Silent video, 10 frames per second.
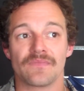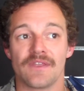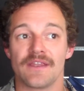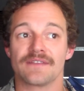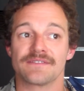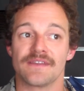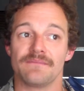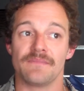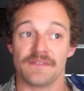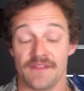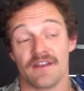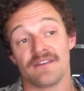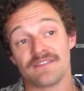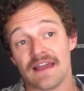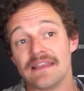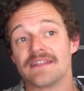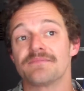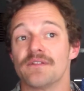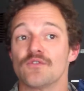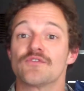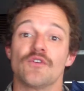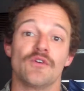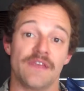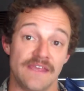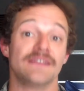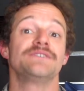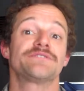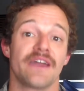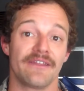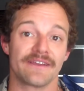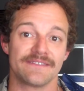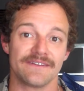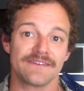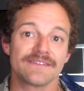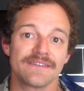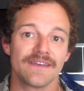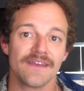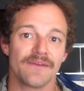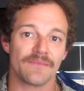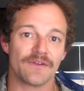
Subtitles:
there are Italians, but also English characters, mm-hmm.